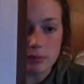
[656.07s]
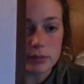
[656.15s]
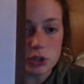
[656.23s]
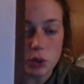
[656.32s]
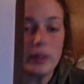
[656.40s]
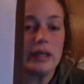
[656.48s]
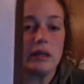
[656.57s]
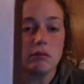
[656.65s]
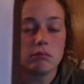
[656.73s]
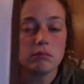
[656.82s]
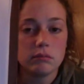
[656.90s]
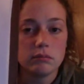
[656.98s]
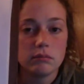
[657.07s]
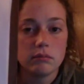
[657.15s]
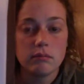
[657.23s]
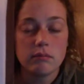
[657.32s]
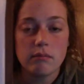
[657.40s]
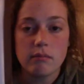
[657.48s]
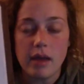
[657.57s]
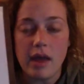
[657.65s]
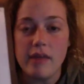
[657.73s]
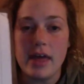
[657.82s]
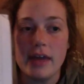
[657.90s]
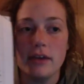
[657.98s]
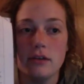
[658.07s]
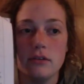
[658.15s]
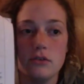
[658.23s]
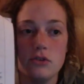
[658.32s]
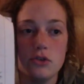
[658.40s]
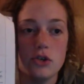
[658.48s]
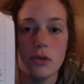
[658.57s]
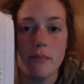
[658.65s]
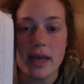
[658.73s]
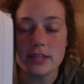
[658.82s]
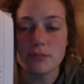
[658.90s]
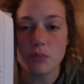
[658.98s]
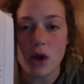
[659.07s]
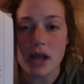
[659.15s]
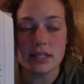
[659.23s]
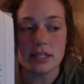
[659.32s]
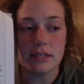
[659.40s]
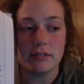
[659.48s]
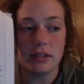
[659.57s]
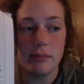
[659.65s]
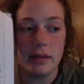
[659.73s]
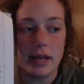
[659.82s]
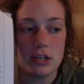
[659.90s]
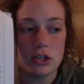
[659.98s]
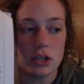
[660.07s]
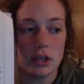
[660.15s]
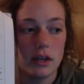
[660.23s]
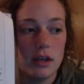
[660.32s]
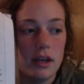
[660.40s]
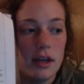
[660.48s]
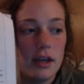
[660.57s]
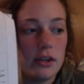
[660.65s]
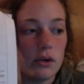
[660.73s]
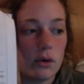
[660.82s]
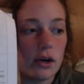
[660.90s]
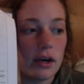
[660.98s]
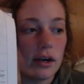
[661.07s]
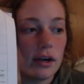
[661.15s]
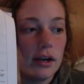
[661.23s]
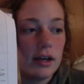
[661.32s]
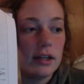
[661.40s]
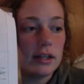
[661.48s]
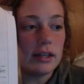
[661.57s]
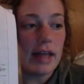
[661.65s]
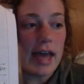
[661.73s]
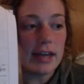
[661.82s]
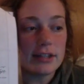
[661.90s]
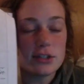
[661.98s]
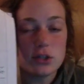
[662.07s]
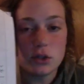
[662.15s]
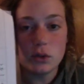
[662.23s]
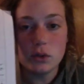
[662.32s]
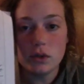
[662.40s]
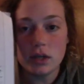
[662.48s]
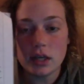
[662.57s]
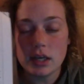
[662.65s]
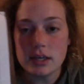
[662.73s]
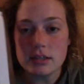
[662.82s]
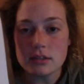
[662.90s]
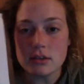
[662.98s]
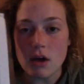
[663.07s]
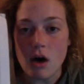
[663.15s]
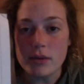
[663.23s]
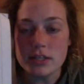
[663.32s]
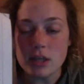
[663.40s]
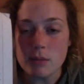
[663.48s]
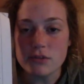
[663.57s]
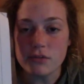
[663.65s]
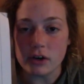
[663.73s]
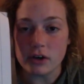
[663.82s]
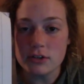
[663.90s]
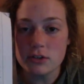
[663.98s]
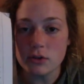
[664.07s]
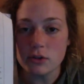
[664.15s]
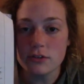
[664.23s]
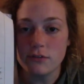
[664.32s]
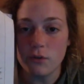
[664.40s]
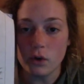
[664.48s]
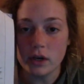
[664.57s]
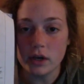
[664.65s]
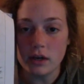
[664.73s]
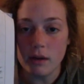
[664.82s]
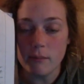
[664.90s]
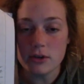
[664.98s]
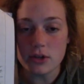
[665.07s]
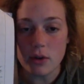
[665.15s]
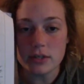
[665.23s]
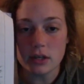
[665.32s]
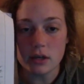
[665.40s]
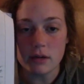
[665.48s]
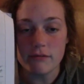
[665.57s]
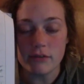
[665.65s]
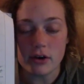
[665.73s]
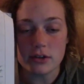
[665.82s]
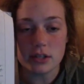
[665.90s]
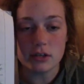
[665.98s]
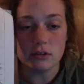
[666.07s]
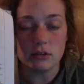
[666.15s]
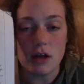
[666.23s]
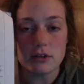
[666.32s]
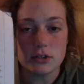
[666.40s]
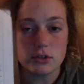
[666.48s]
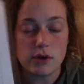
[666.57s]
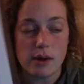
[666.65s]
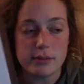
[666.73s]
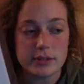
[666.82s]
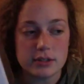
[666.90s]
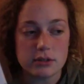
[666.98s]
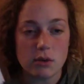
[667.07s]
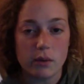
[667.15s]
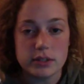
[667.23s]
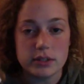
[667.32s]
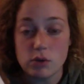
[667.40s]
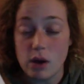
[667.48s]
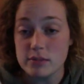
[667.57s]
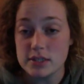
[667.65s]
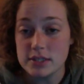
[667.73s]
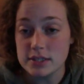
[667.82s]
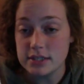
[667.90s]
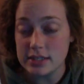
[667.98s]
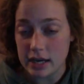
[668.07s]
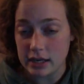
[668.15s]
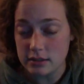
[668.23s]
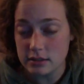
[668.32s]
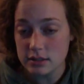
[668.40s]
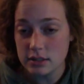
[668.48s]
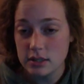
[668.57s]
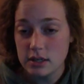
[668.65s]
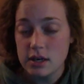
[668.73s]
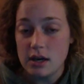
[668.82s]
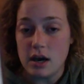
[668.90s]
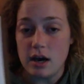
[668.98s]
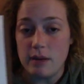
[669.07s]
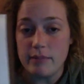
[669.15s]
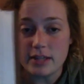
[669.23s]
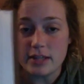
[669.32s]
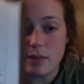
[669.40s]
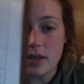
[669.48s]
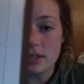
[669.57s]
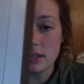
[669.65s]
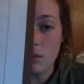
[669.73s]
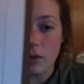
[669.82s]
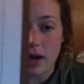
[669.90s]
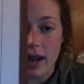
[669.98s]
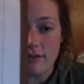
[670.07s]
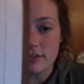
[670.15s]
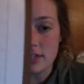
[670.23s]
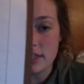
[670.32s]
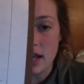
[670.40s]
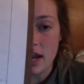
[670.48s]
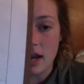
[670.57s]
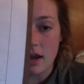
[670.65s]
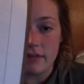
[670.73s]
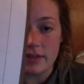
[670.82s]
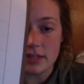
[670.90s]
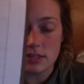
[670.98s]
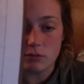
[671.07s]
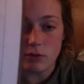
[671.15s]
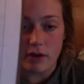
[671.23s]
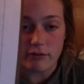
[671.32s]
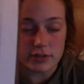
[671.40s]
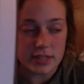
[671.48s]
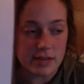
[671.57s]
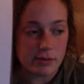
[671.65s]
between. And then do your best process of elimination. Your latitude always comes first, so this 40 number is always going to come first, and your longitude always is going to come second. That's basically what I have to say on this reference table